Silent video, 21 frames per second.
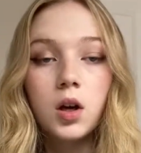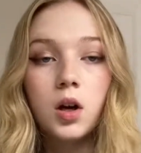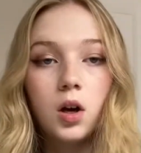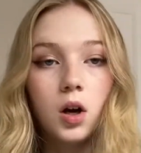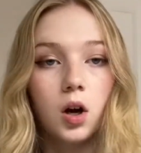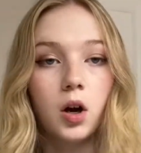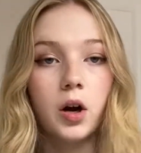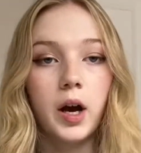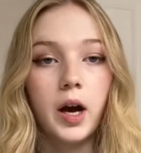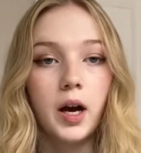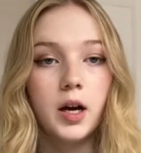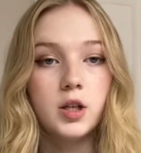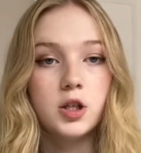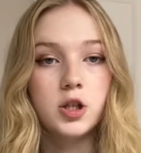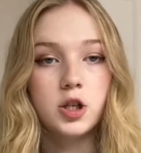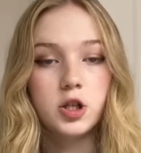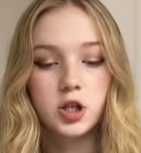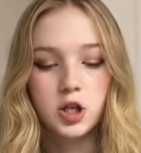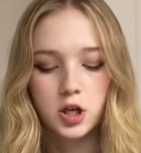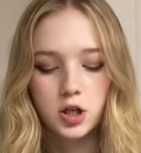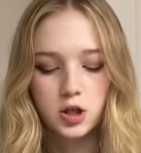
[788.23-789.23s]
Okay, I
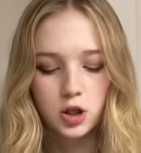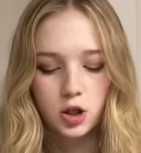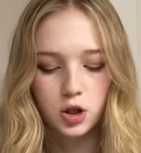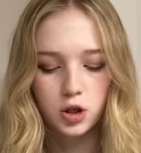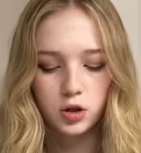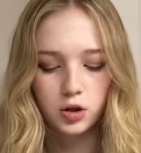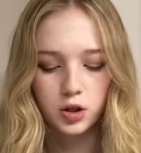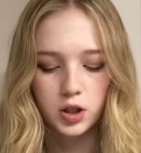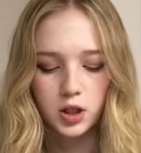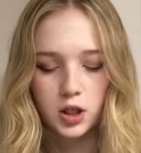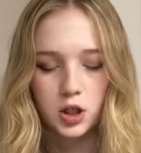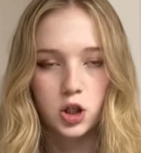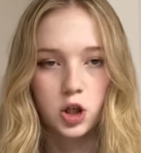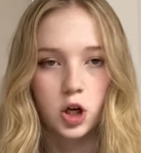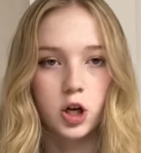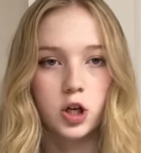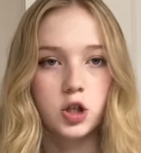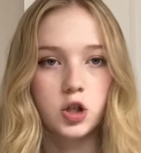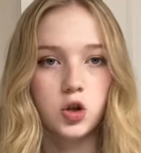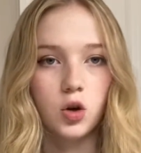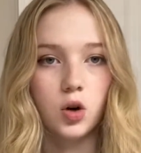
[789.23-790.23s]
just changed it to a t-shirt
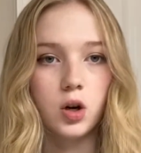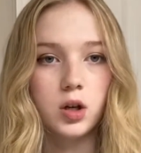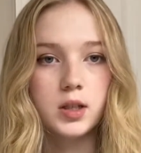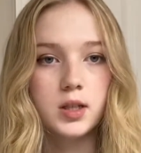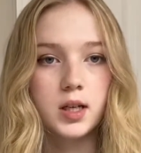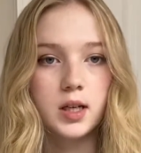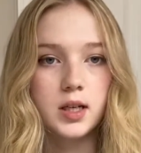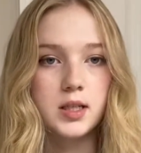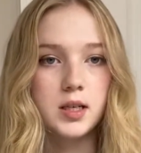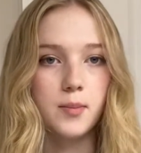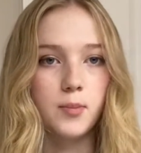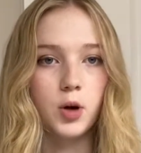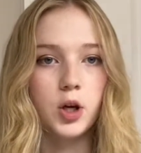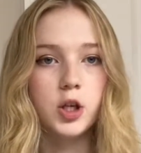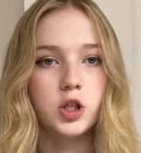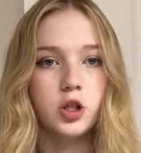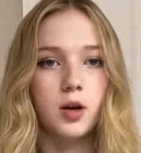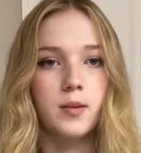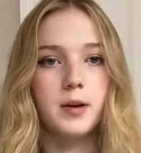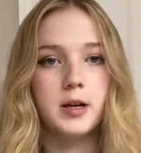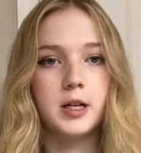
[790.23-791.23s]
and shorts because I'm pretty
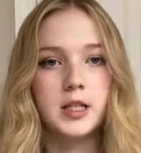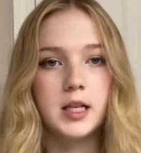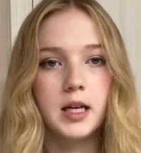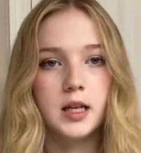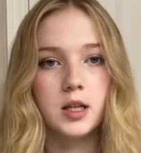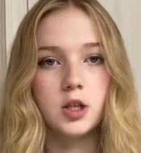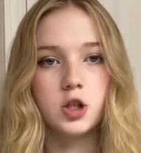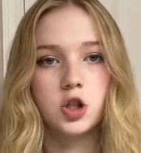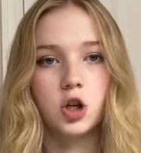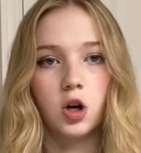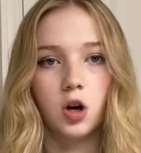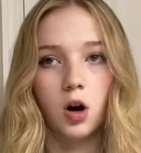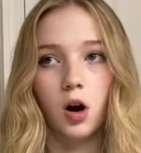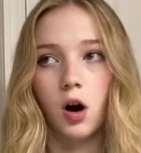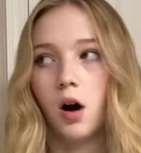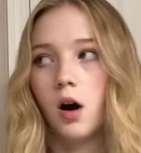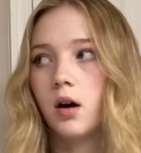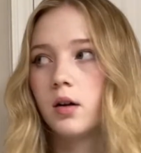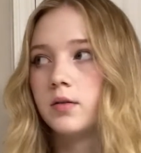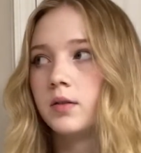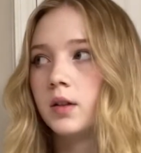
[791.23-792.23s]
sure I'm gonna take the shirt
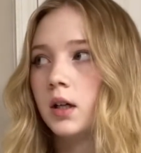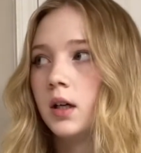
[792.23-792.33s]
off